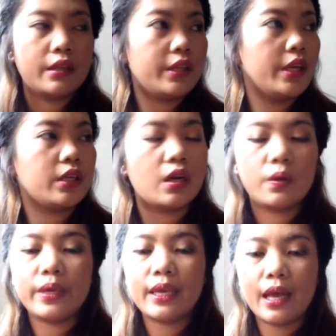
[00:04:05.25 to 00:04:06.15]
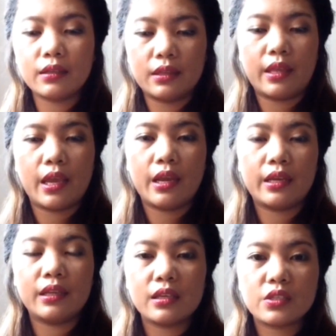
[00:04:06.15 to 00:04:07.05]
they're going out there
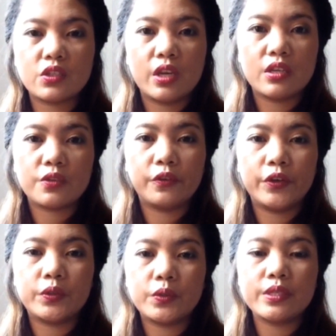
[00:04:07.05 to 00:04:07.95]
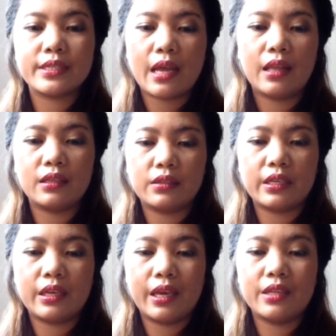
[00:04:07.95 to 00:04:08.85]
in exchange for a good
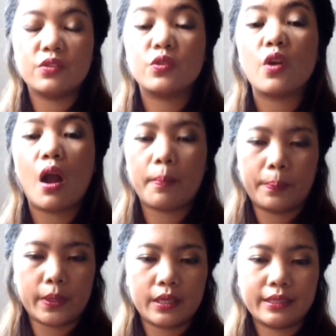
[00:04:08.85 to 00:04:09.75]
salary and drop